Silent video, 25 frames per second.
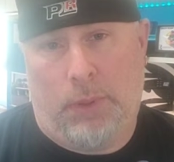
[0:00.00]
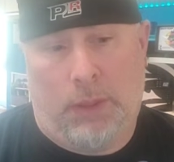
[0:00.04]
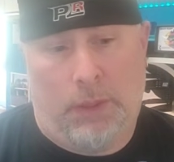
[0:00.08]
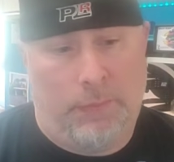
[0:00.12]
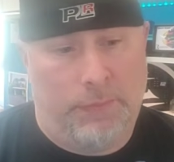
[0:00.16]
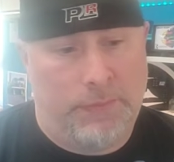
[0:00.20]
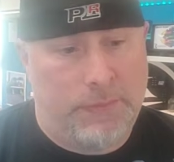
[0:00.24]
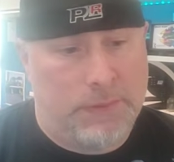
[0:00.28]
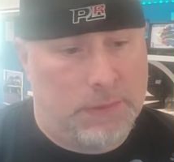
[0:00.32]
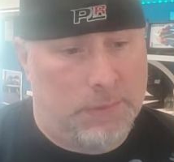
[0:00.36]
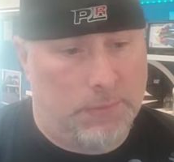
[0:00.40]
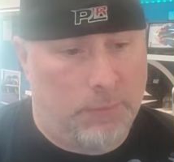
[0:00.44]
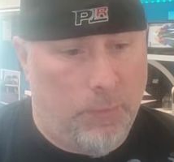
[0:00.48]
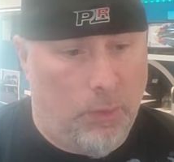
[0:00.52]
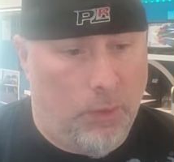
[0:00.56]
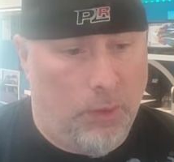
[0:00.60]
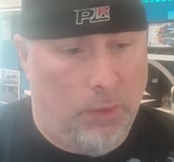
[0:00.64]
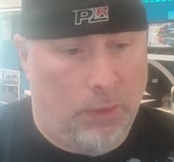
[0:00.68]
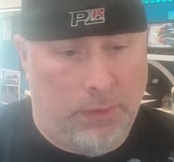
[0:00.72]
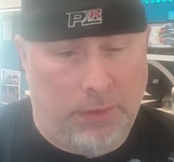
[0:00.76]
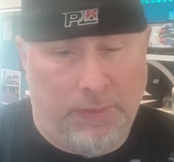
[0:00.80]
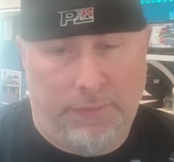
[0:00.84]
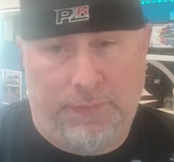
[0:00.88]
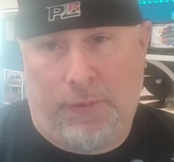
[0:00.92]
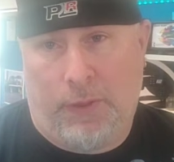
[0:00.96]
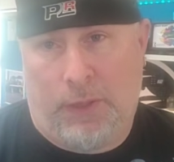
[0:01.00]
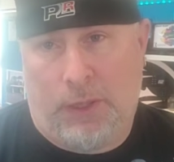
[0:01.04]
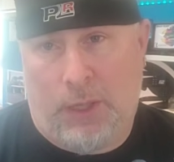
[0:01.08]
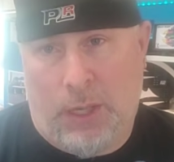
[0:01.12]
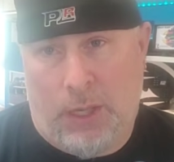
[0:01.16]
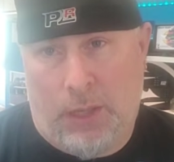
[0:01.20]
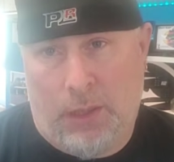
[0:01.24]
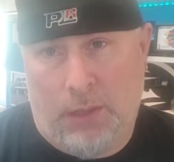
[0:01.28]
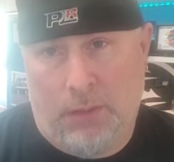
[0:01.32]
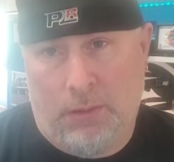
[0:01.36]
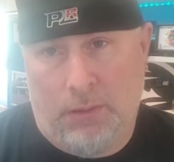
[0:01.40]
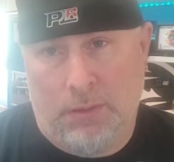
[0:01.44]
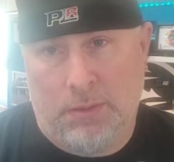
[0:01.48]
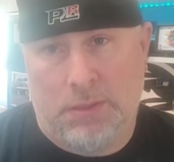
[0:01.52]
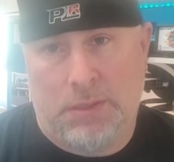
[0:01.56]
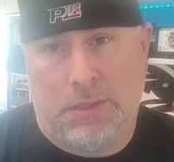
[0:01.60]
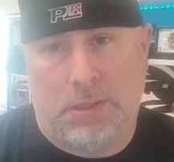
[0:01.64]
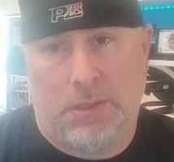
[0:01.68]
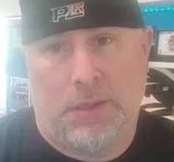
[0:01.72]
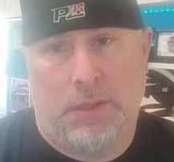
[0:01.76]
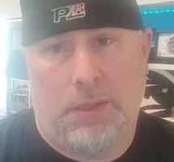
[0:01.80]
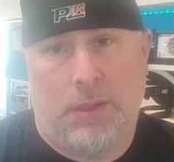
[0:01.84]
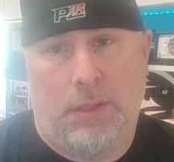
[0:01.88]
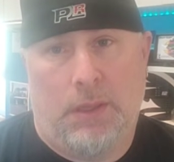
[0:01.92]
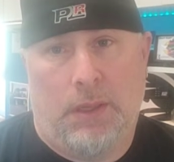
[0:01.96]
of some more different
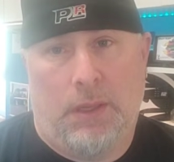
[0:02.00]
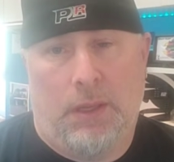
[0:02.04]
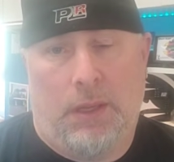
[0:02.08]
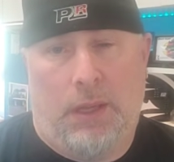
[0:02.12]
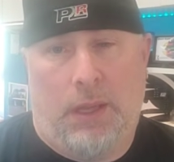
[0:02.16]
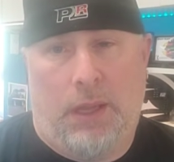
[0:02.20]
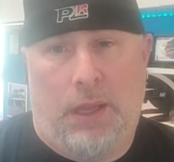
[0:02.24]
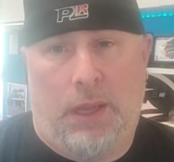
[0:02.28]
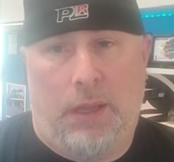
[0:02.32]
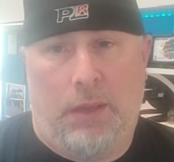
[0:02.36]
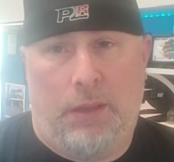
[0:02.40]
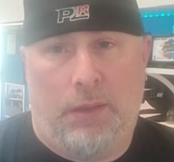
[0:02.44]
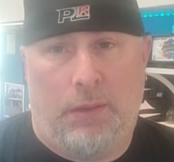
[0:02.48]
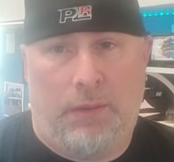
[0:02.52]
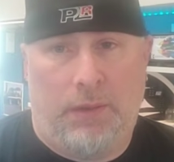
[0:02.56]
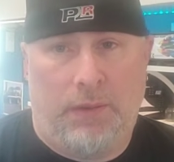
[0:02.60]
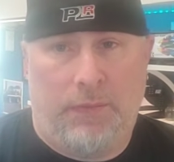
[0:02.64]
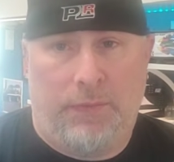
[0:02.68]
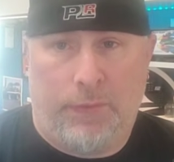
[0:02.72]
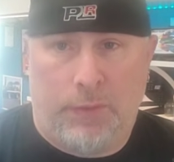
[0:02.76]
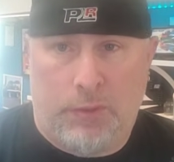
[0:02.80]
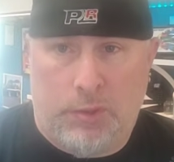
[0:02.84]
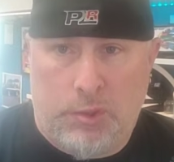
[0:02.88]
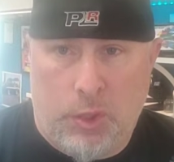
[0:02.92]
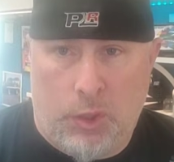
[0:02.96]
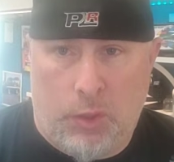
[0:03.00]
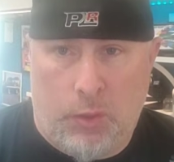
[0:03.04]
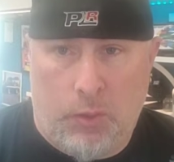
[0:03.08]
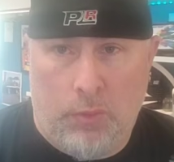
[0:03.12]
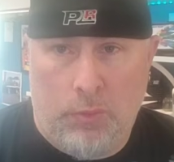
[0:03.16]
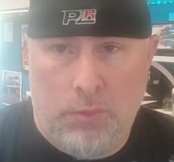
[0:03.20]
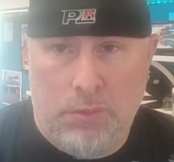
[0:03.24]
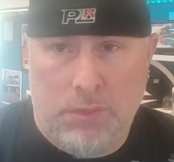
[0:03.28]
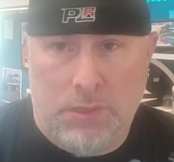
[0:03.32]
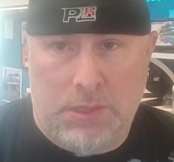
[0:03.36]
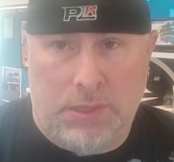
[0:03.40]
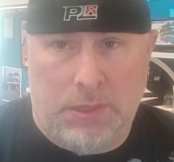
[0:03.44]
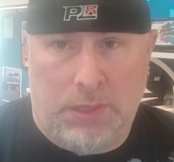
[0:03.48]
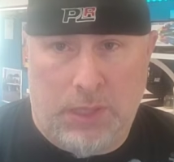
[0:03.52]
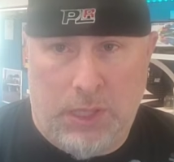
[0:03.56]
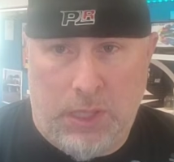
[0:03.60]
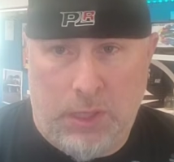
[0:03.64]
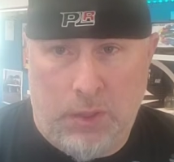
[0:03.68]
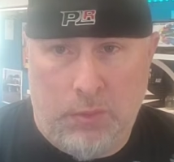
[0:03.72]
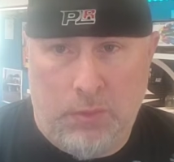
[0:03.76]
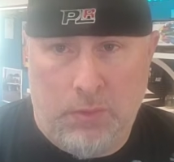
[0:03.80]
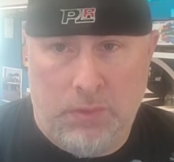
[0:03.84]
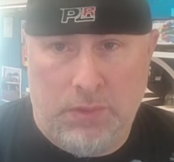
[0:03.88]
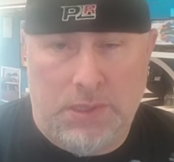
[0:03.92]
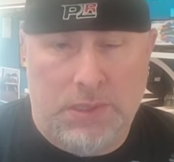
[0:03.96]
colors and different tones and
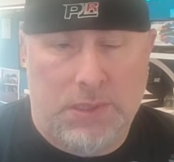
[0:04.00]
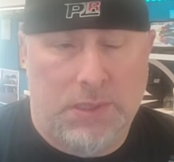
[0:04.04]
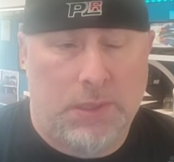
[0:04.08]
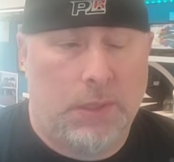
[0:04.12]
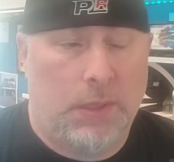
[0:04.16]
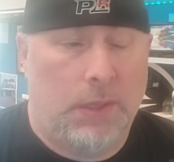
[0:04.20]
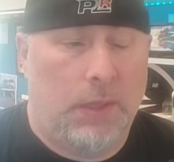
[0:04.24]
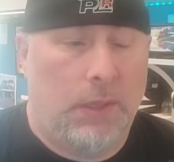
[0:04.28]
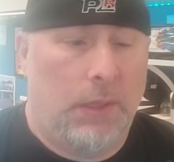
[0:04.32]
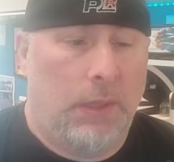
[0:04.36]
hues.